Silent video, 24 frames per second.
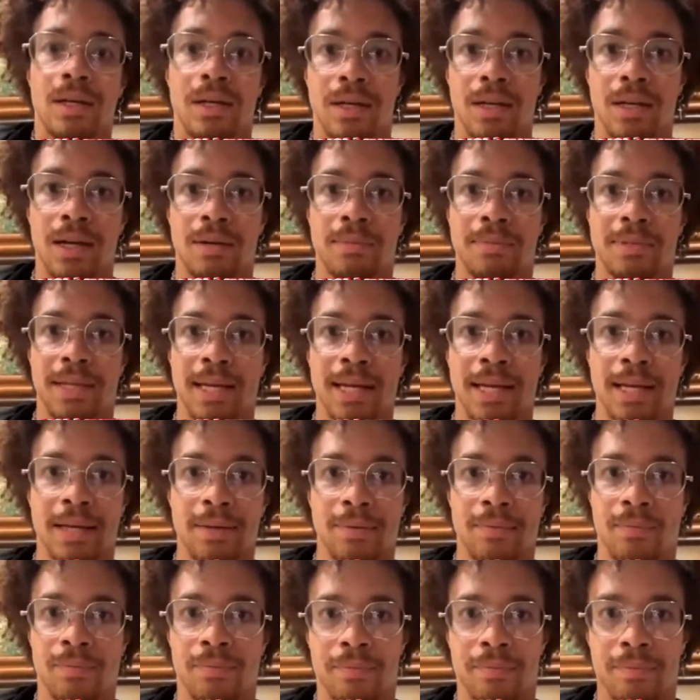You know what I'm
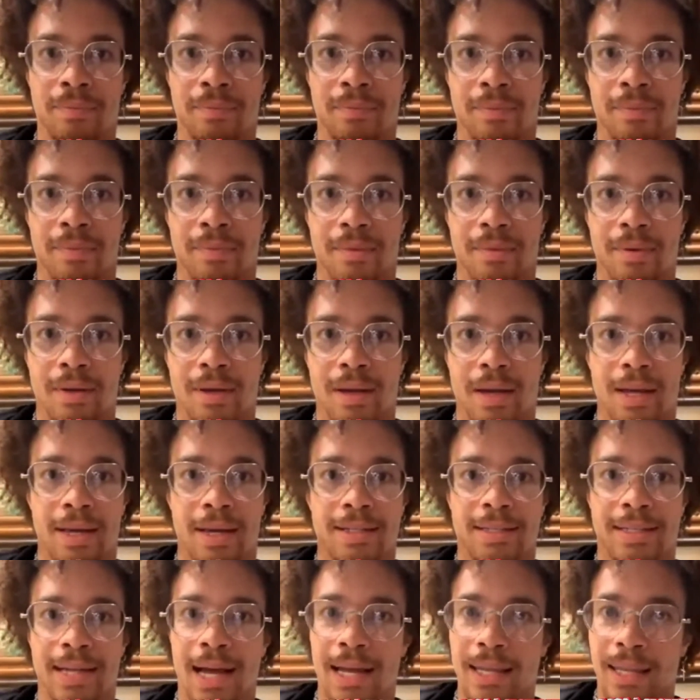saying? And
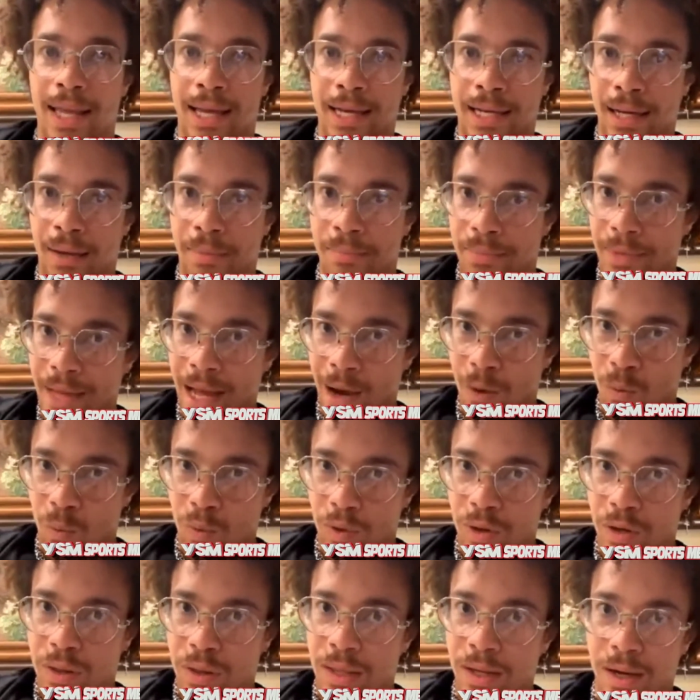it's not like I'm not
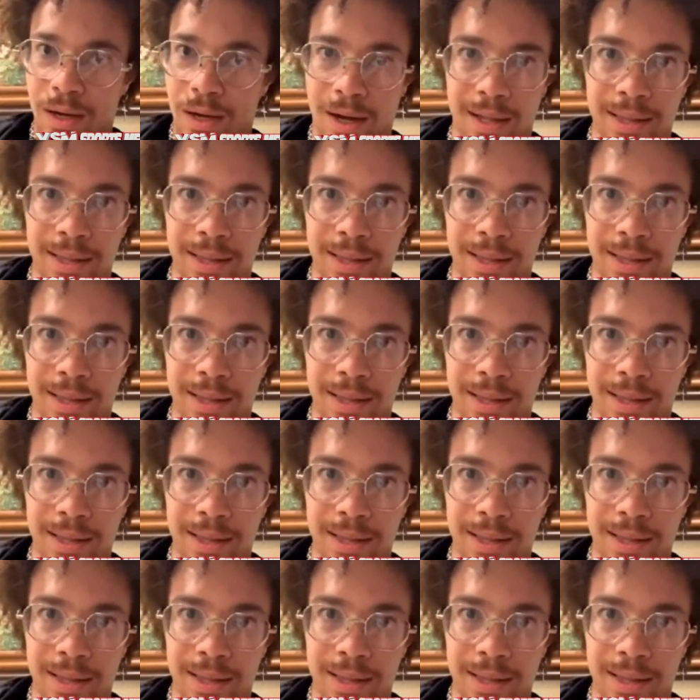worth